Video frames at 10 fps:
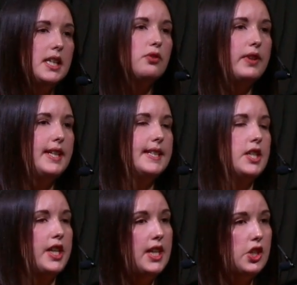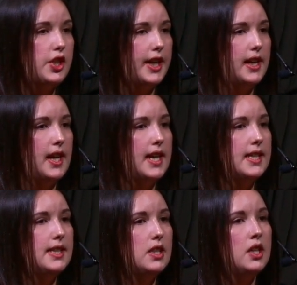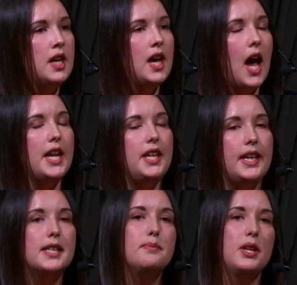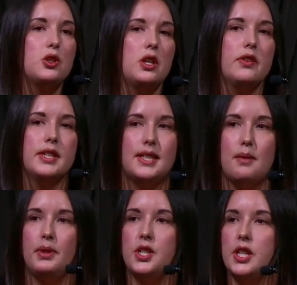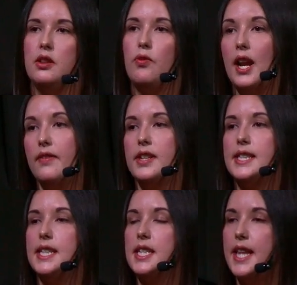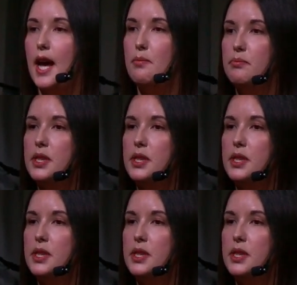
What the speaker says: to research each journalist, and you need to make sure you're establishing the relevancy to them.